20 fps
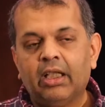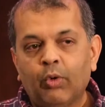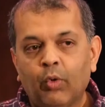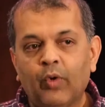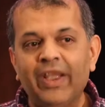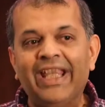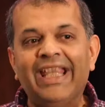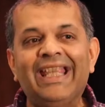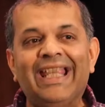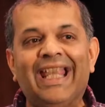
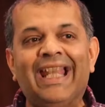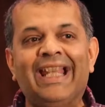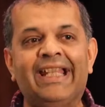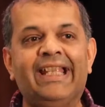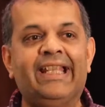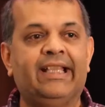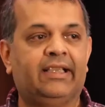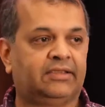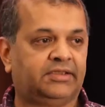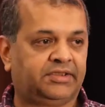We
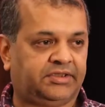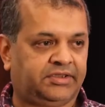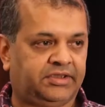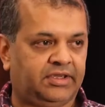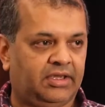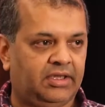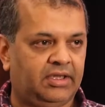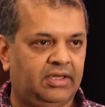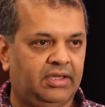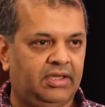
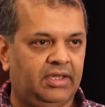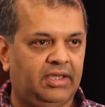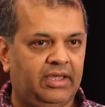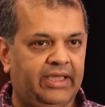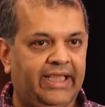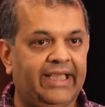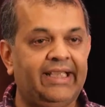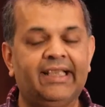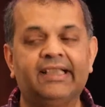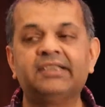Indians
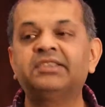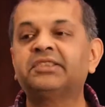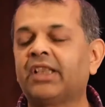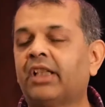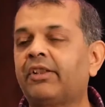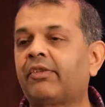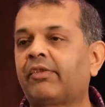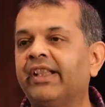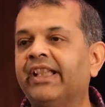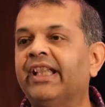in this
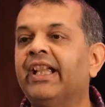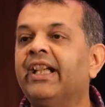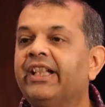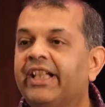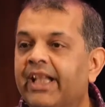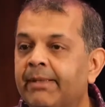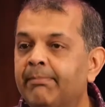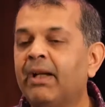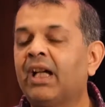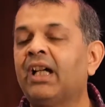country
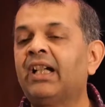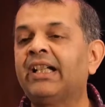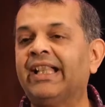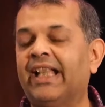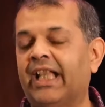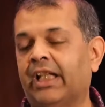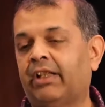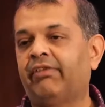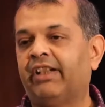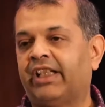demand
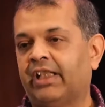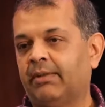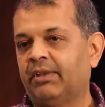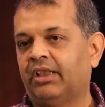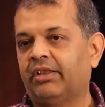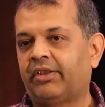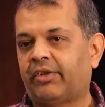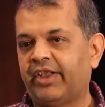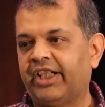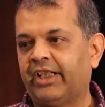
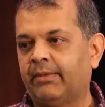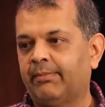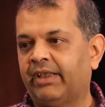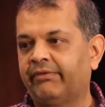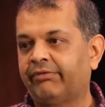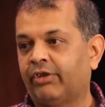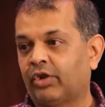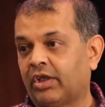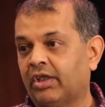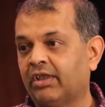equitable
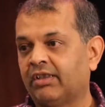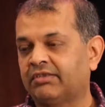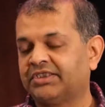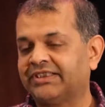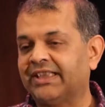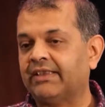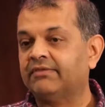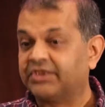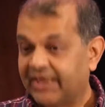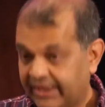treatment for
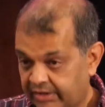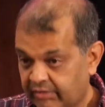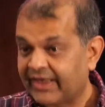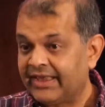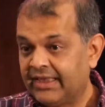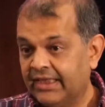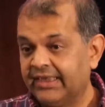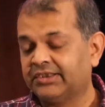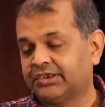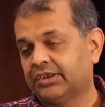ourselves, and
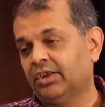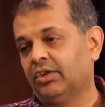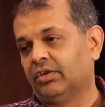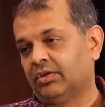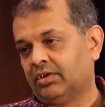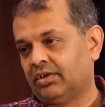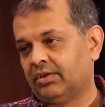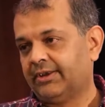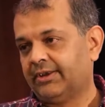rightly so.